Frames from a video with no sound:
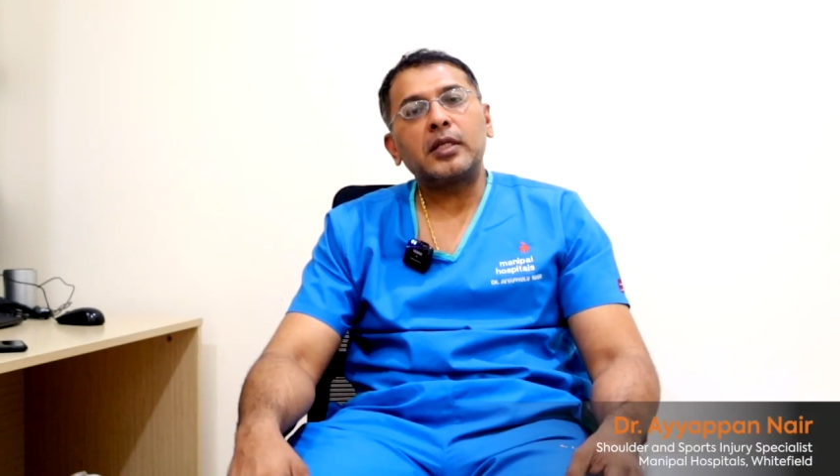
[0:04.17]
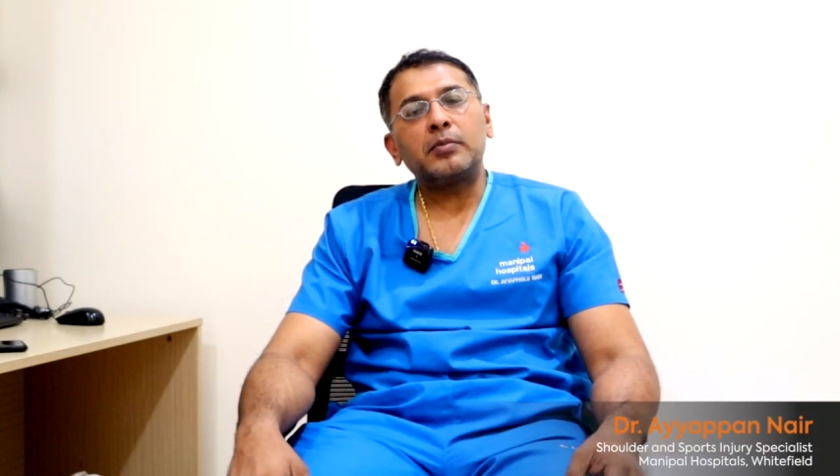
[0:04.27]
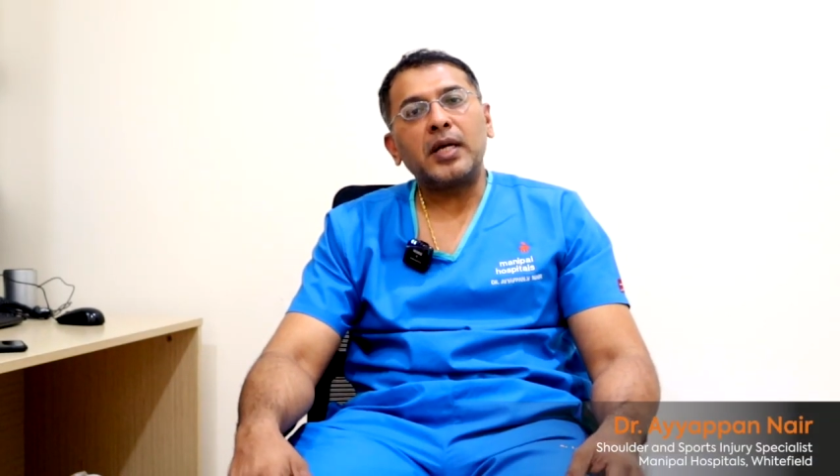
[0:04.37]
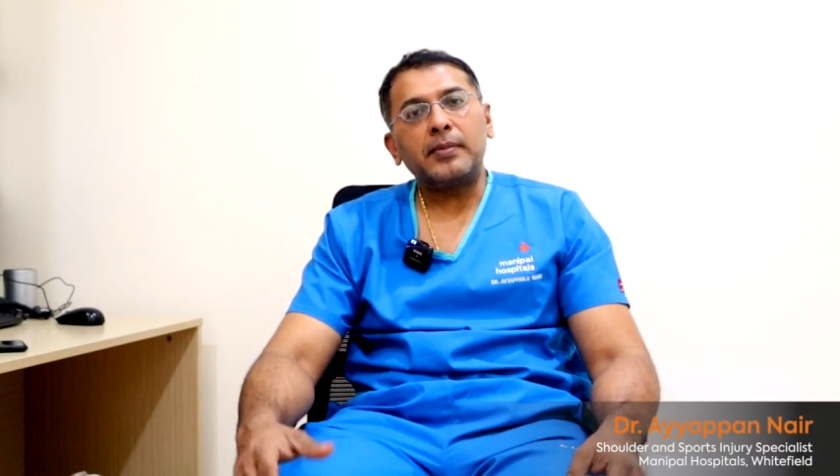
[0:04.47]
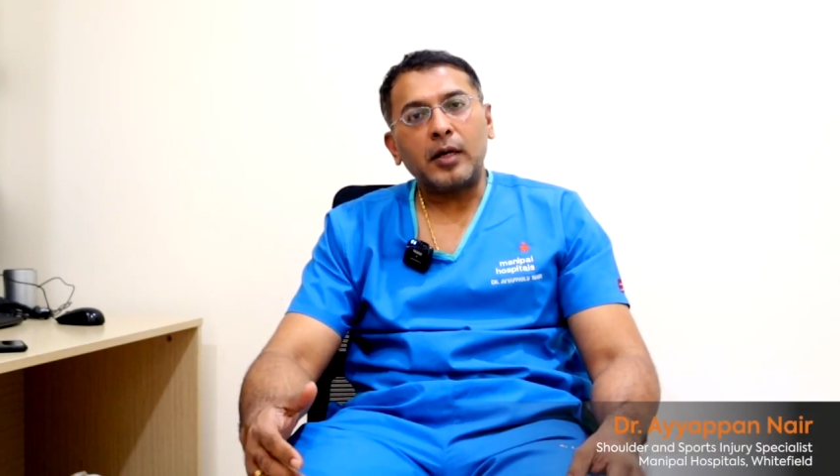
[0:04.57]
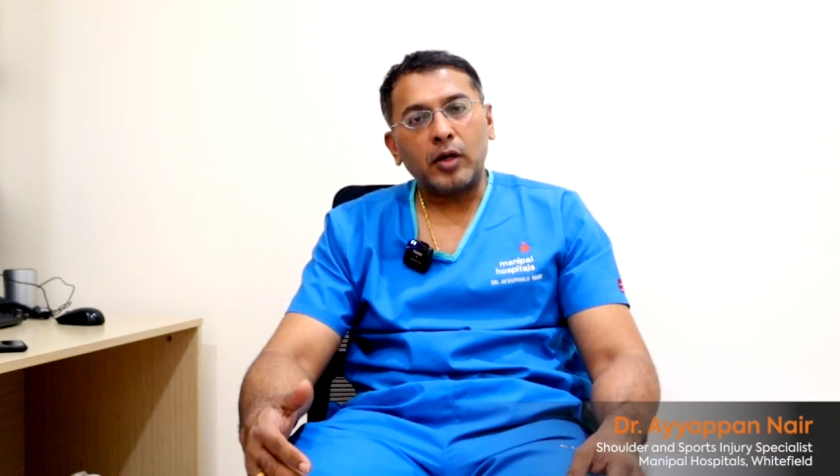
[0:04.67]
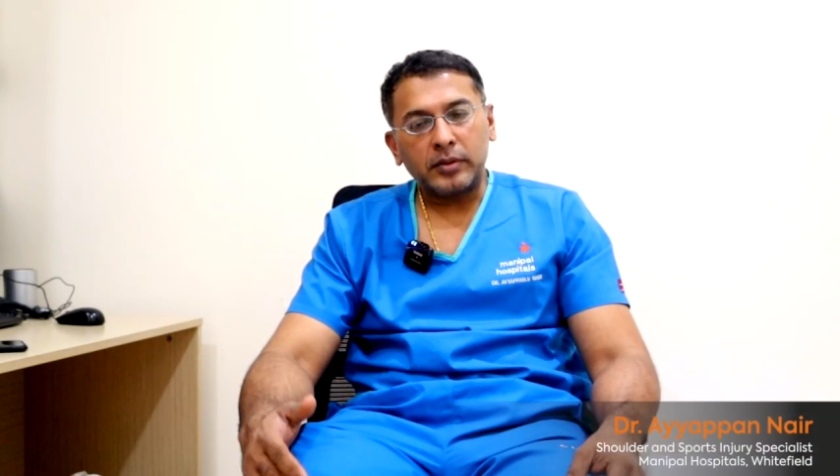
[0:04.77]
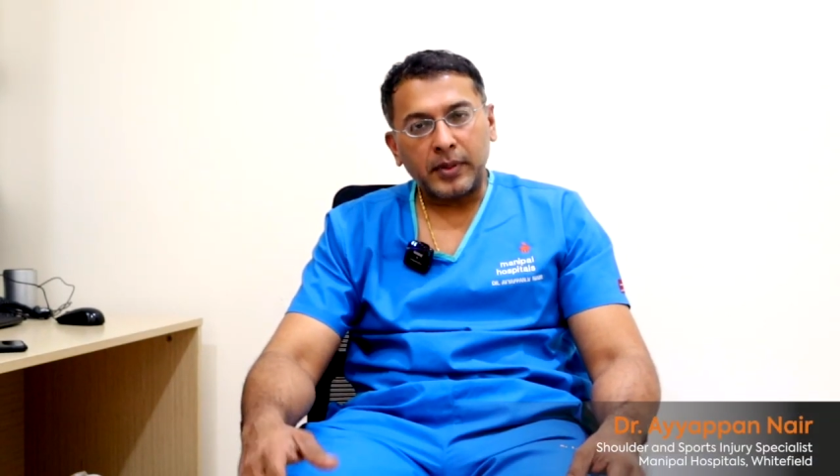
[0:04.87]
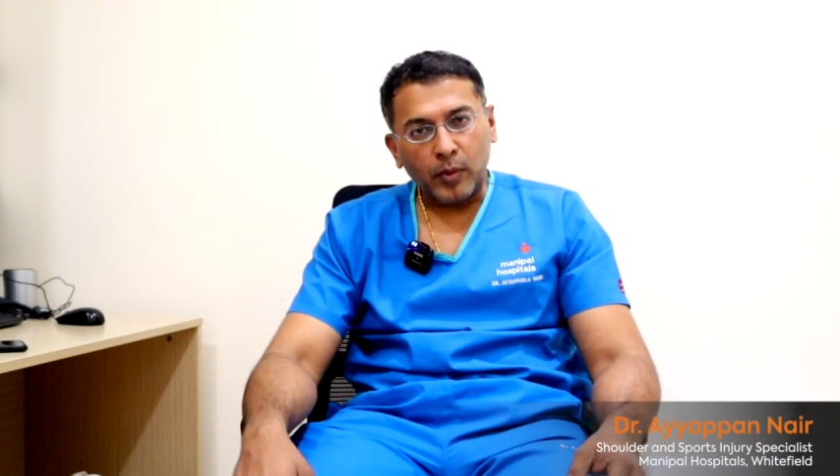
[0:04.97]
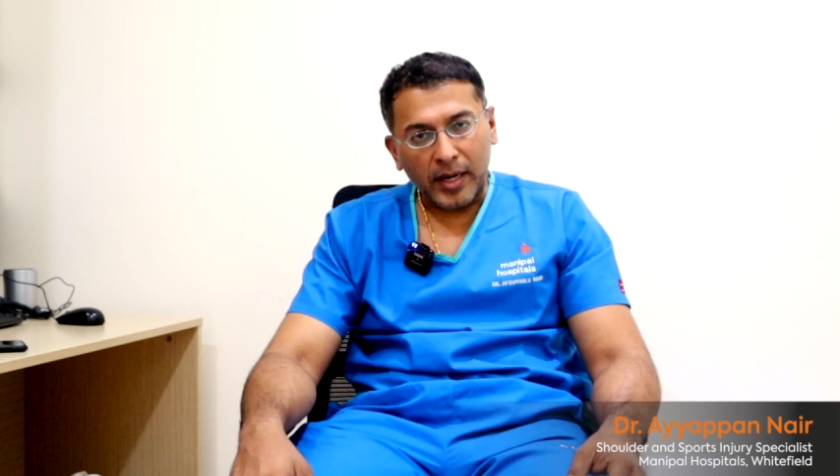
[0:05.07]
at Manipal
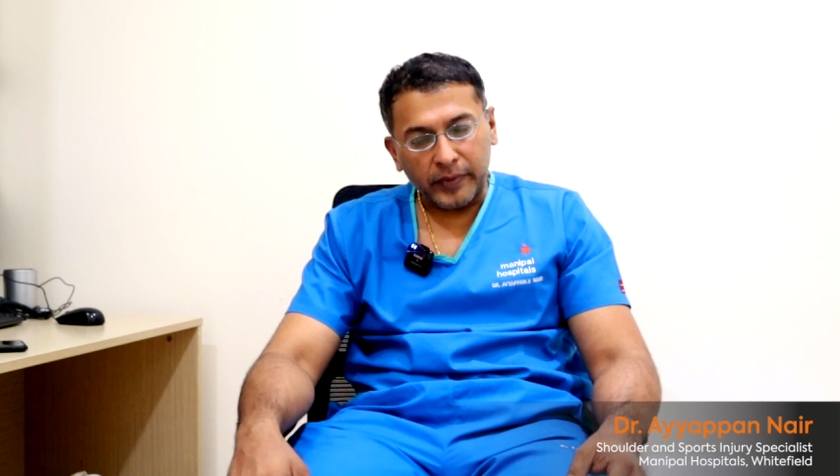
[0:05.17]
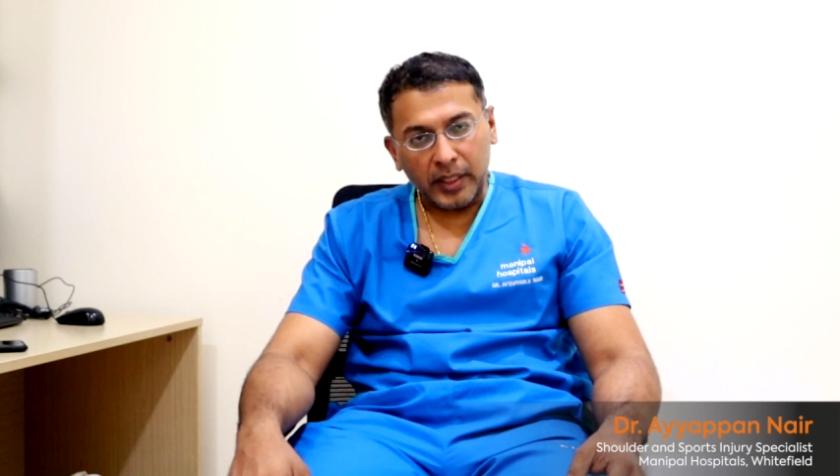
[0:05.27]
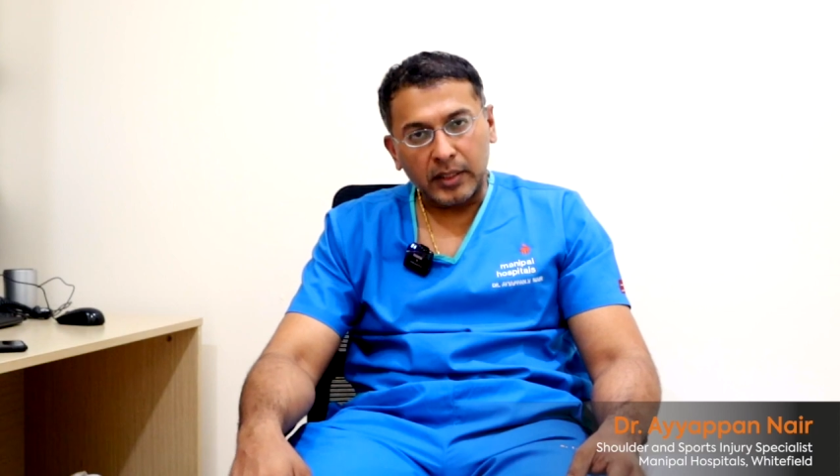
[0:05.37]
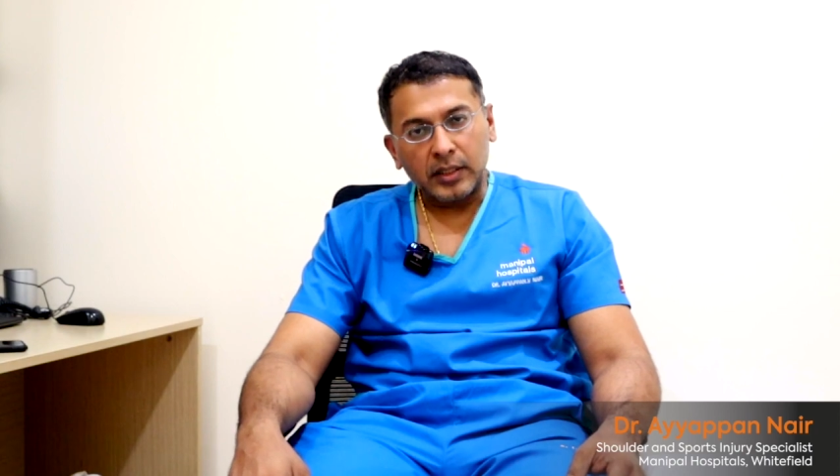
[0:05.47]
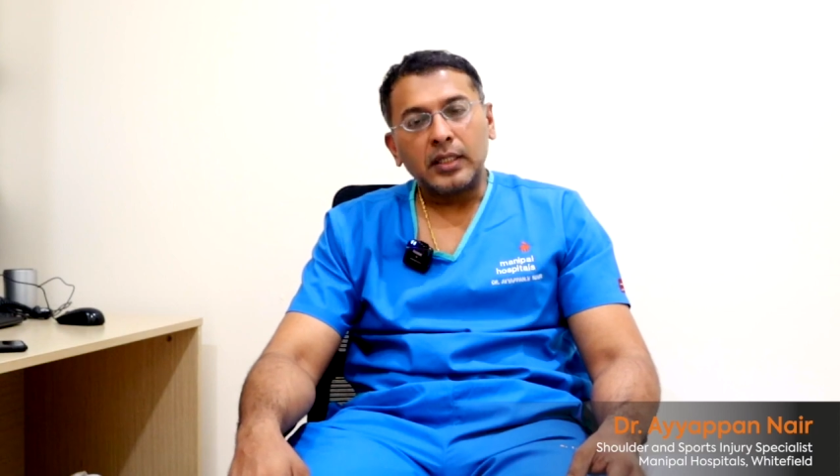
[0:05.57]
Hospital, Whitefield.